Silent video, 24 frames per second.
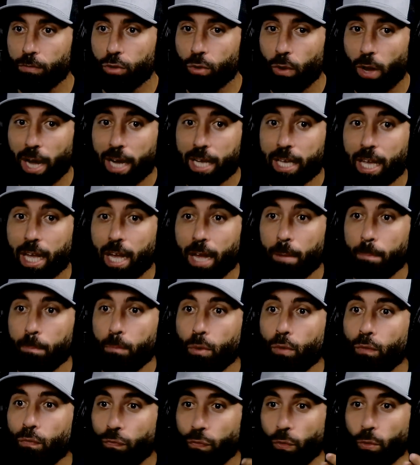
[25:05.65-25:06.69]
So I can't
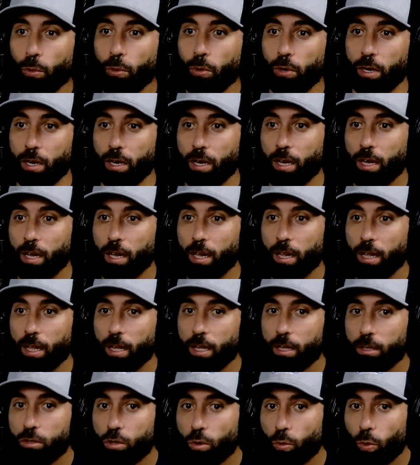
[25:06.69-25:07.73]
move forward.
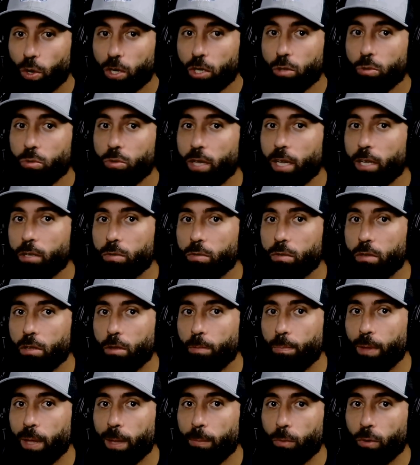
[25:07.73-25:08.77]
And so what do you say to these
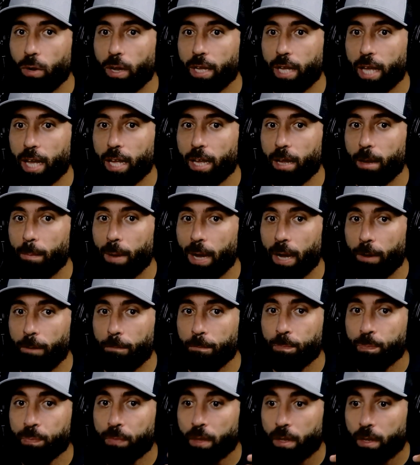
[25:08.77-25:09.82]
people like, hey, about
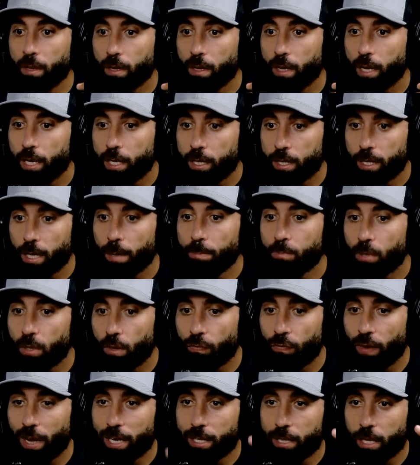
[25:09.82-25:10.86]
accepting the
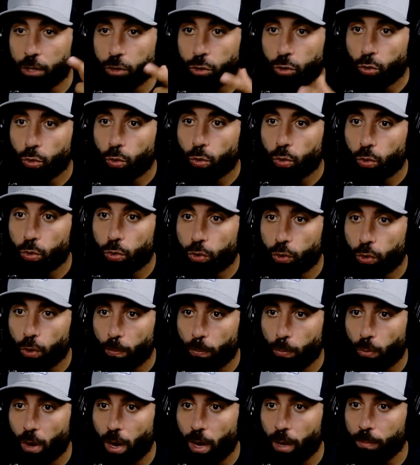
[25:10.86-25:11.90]
fact that you're your
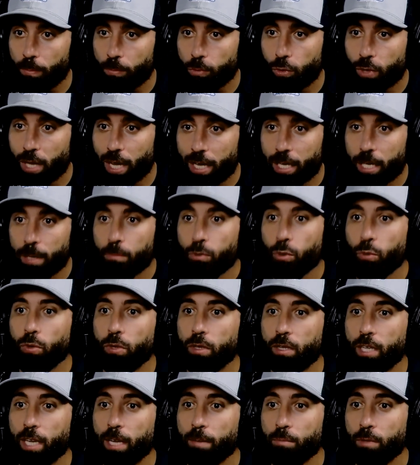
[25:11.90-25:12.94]
problem? You can't keep doing
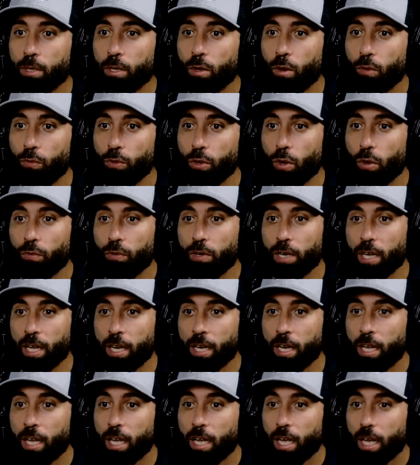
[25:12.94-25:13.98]
the same thing over and over
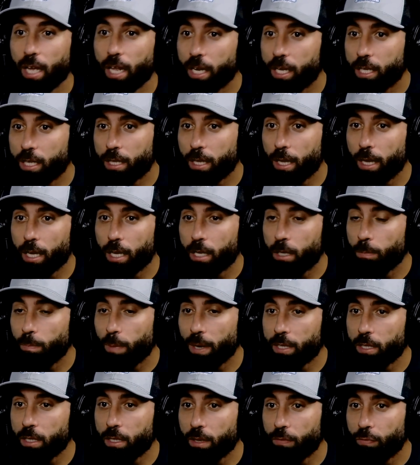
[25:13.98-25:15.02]
again and
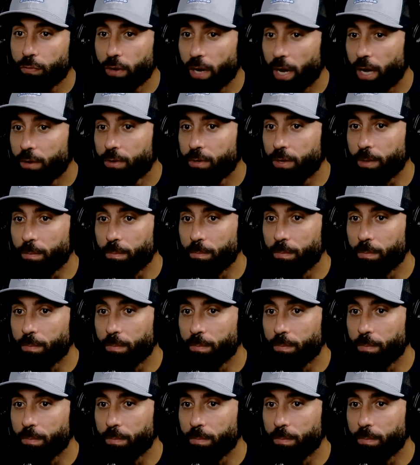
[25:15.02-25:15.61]
expect a different outcome.